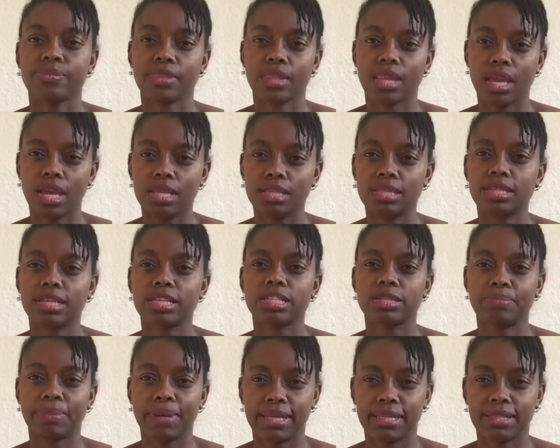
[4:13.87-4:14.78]
it's
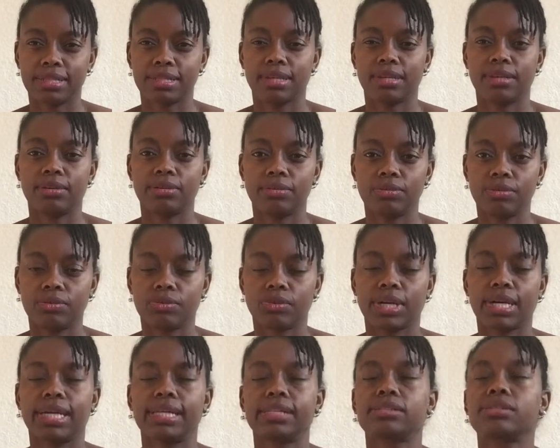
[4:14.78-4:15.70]
expensive,
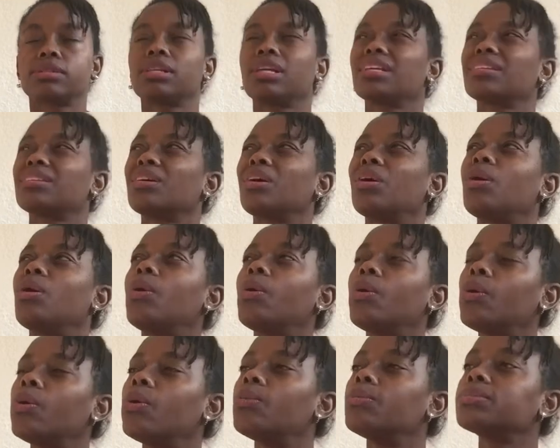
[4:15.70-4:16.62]
right? So the
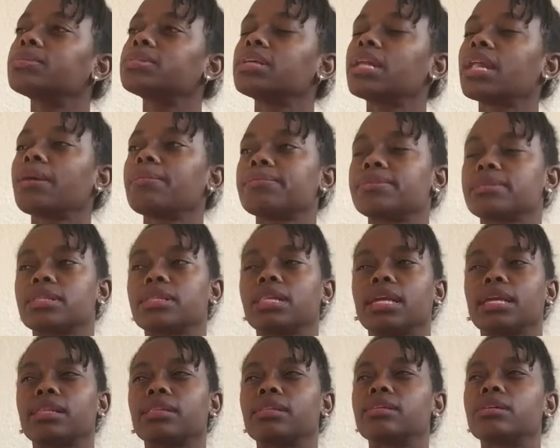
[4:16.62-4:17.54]
homes that I'm
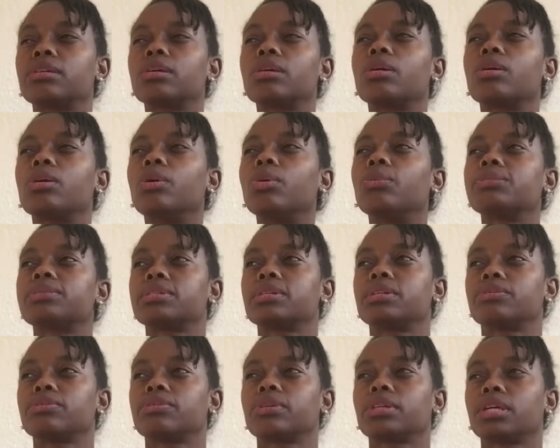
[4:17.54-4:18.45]
there are homes there
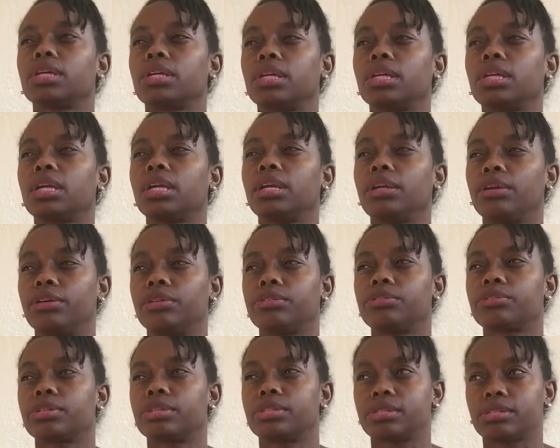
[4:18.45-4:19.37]
for
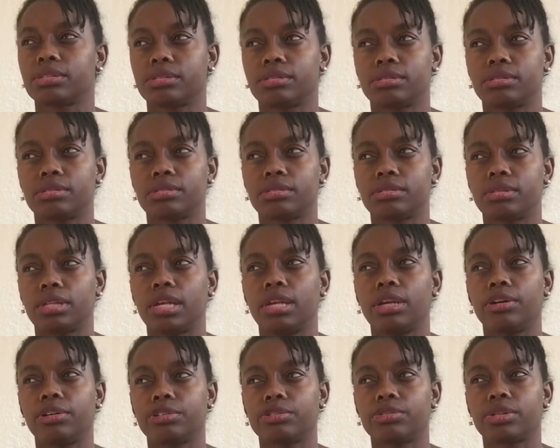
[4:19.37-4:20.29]

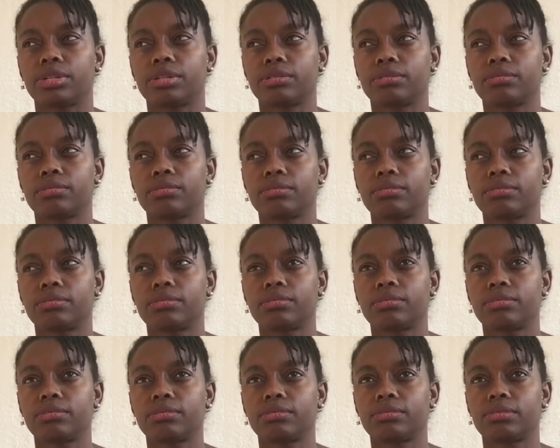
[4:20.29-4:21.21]
800,000
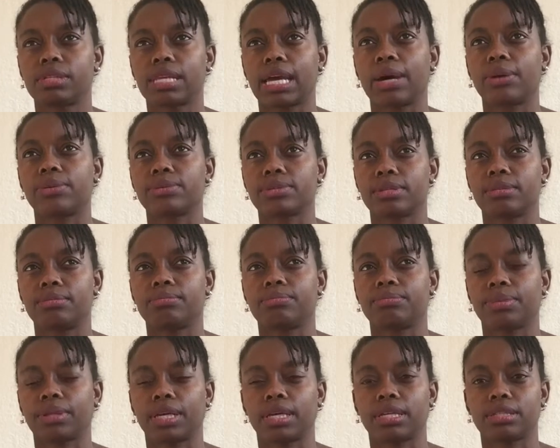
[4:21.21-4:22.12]

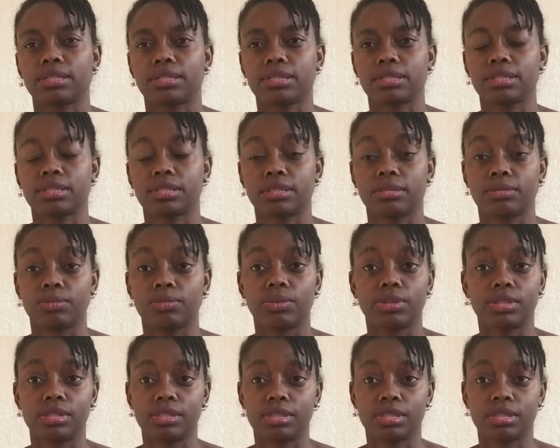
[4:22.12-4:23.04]
plus,
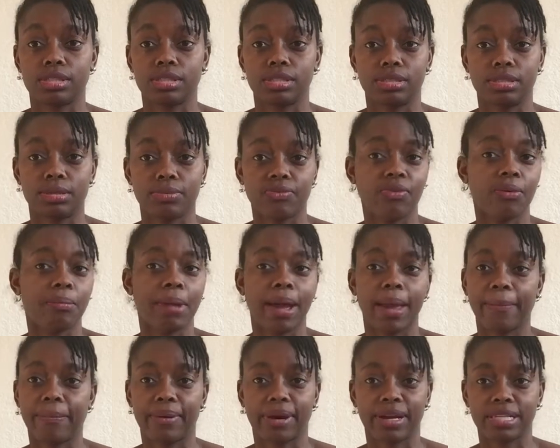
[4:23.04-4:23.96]
which for my
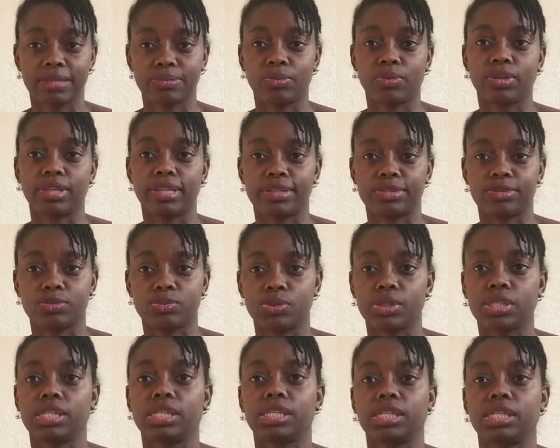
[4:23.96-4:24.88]
price point, that's
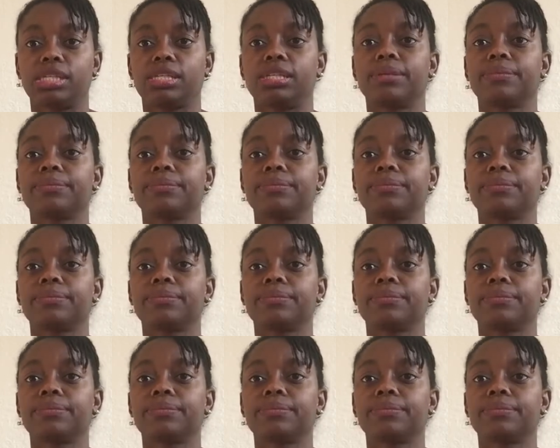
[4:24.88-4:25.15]
really